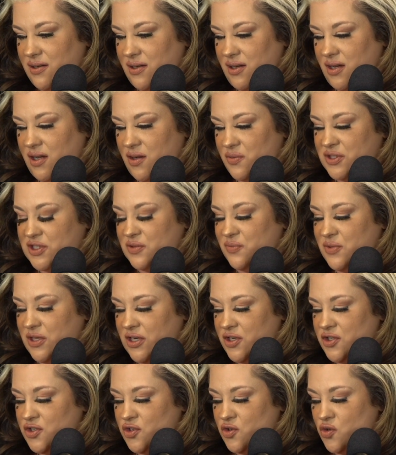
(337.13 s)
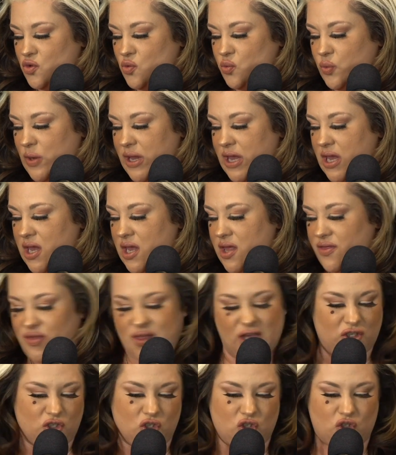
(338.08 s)
Was something to do with
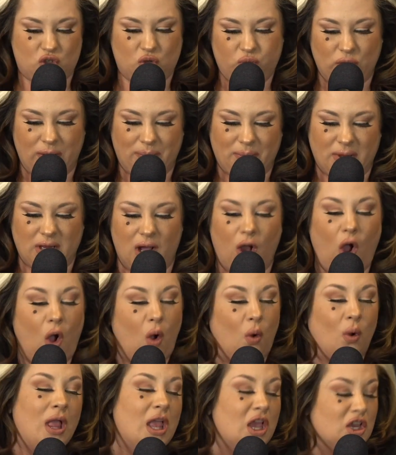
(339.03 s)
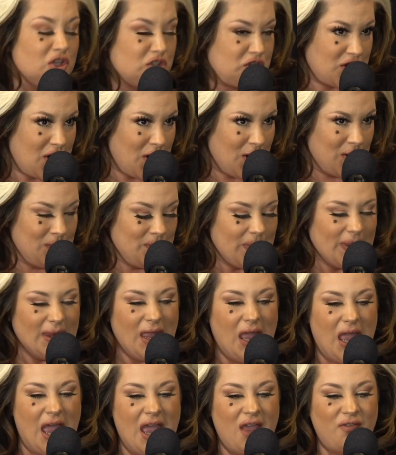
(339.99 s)
a strip club. Oh, so
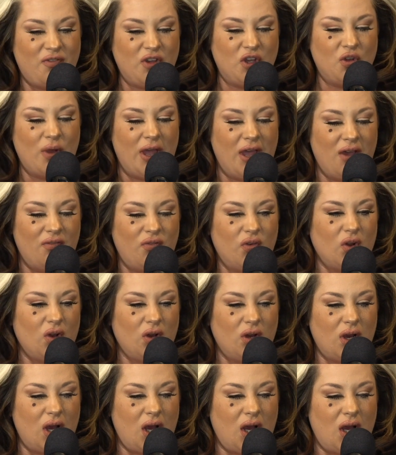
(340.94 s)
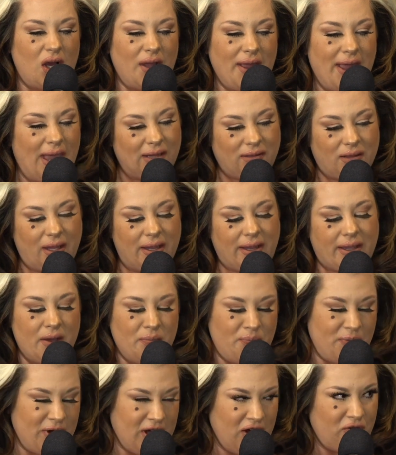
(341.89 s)
have you ever had, like, a
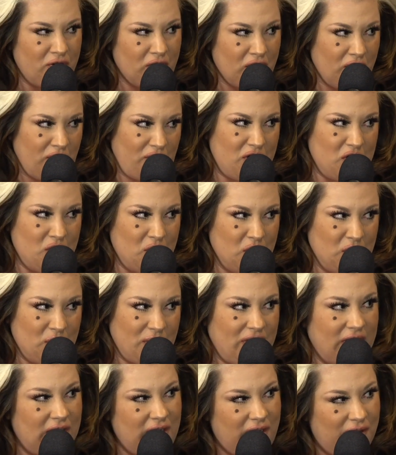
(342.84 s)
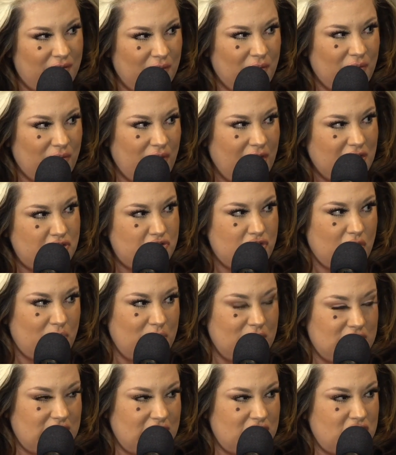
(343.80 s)
beef or a feud with any other, like,
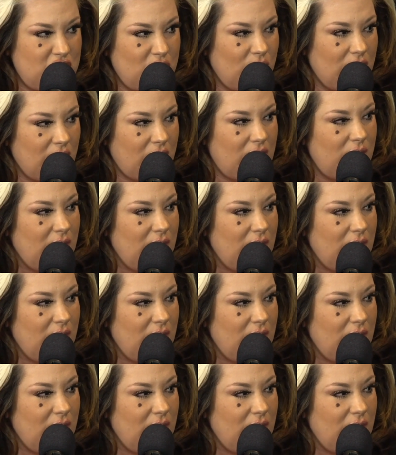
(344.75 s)
strippers that you work